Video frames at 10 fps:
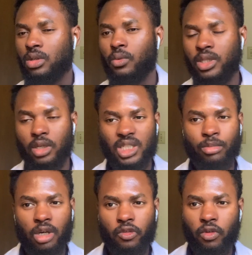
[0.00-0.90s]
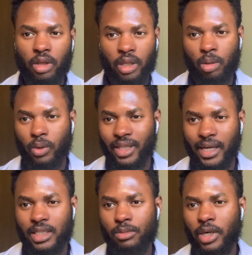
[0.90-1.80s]
we talked about following up with
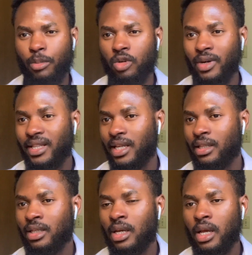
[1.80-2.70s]
that by providing